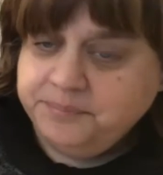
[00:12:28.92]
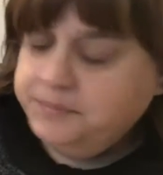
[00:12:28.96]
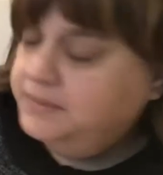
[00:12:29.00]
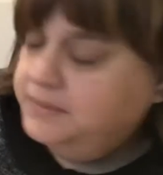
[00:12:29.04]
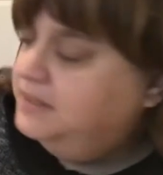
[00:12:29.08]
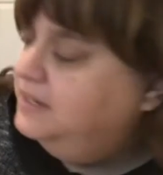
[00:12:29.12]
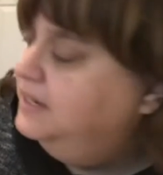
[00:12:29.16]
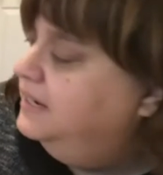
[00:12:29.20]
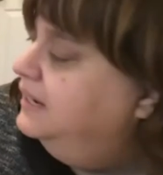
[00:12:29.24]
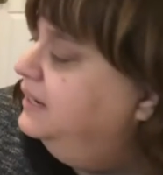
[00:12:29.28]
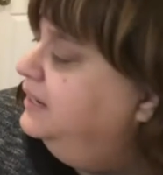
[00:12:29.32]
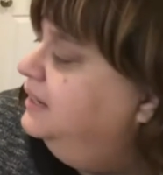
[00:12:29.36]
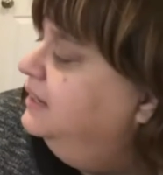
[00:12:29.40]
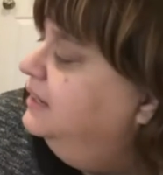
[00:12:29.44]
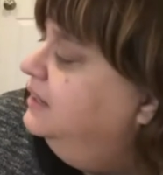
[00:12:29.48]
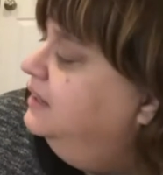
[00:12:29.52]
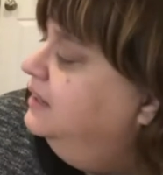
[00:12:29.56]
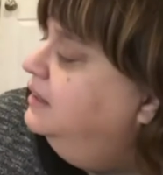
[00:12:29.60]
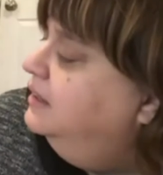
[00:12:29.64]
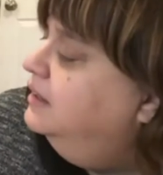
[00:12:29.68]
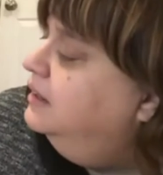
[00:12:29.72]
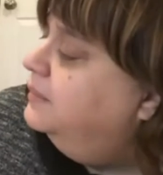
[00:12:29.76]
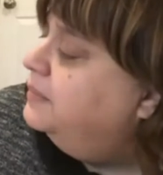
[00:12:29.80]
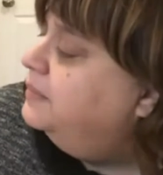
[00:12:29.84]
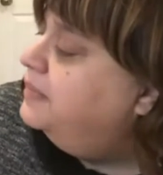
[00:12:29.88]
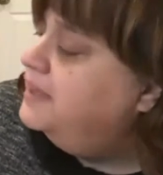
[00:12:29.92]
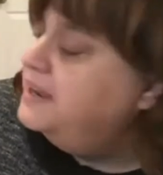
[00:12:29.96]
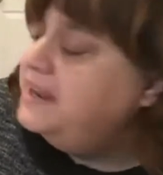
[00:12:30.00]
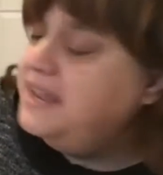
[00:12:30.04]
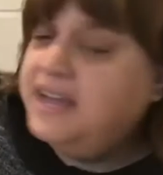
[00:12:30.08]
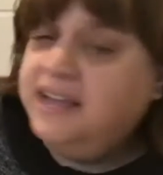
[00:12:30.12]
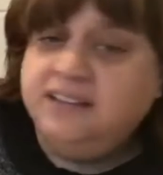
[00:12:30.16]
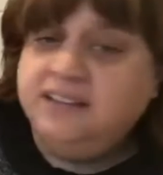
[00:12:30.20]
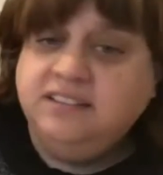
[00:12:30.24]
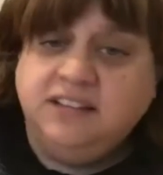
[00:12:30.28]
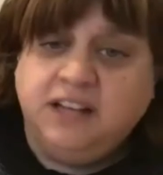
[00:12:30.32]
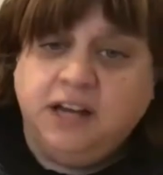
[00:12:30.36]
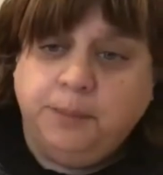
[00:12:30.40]
Okay. The
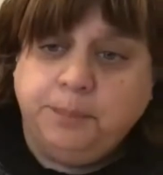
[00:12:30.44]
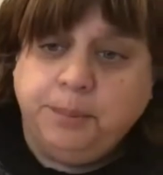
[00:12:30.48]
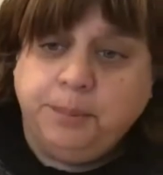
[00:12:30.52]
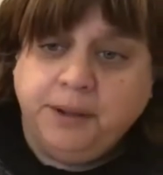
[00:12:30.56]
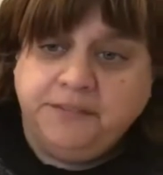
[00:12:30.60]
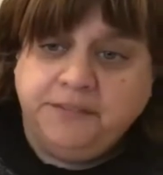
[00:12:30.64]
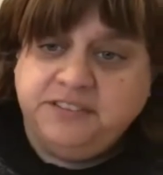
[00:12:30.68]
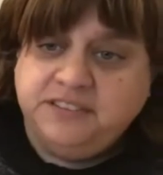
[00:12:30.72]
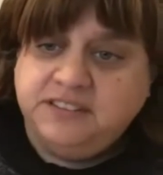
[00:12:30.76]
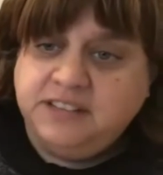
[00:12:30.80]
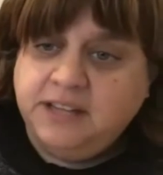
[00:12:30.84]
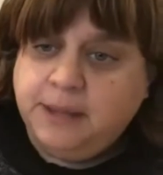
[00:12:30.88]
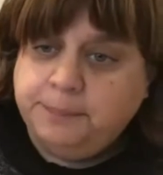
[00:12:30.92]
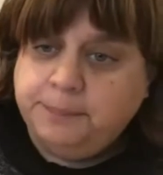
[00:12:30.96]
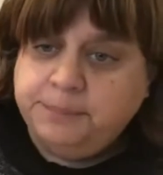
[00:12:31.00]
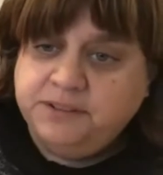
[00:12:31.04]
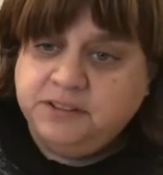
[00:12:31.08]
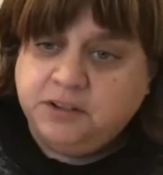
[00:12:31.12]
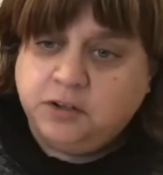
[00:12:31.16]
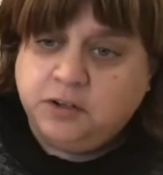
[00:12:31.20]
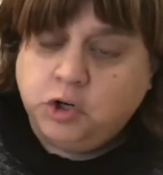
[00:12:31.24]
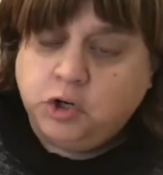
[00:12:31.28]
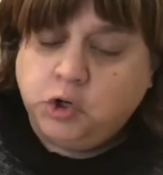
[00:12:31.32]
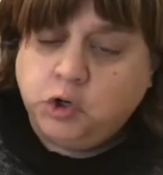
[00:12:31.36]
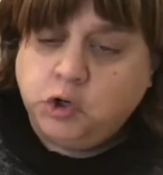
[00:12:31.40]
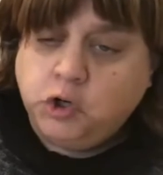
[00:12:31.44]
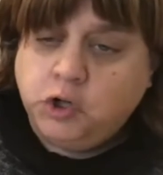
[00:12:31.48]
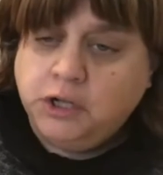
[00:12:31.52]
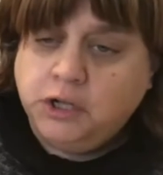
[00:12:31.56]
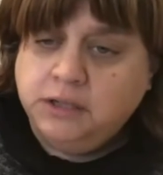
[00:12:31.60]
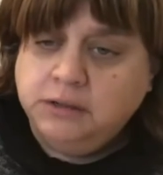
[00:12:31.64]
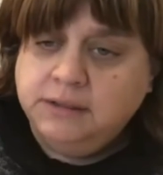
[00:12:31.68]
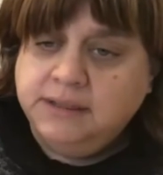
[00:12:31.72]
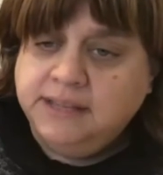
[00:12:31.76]
next couple of steps are all